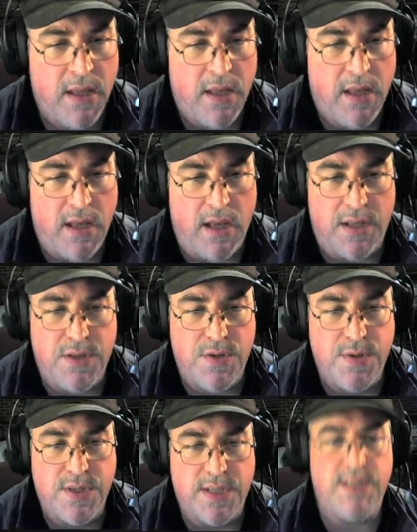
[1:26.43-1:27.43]

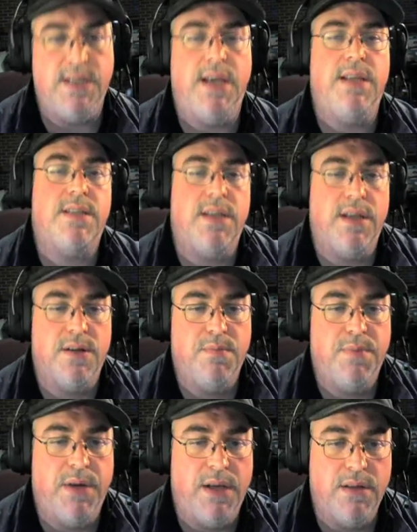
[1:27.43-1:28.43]
268
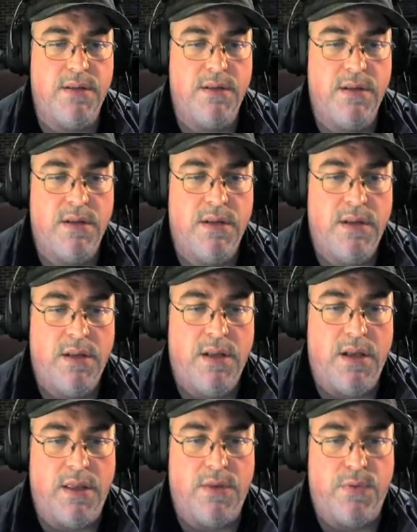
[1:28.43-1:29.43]
standard pin,
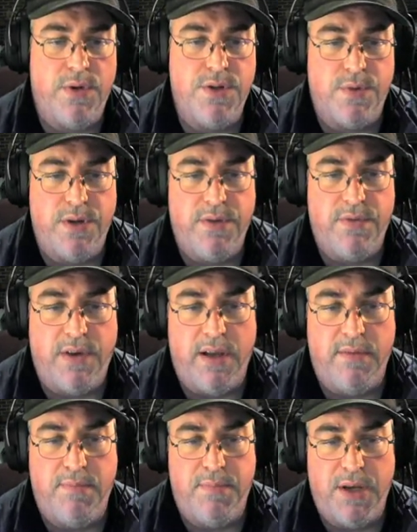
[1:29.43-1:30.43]

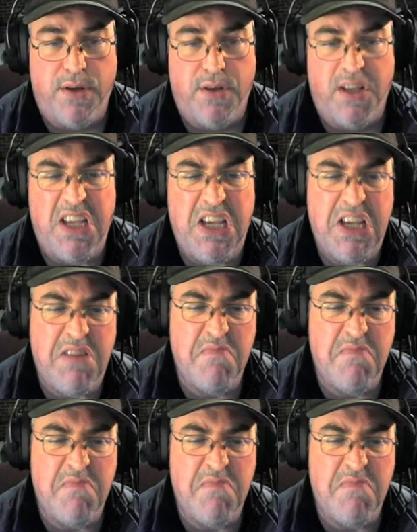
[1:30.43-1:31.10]
325 pin on the heat.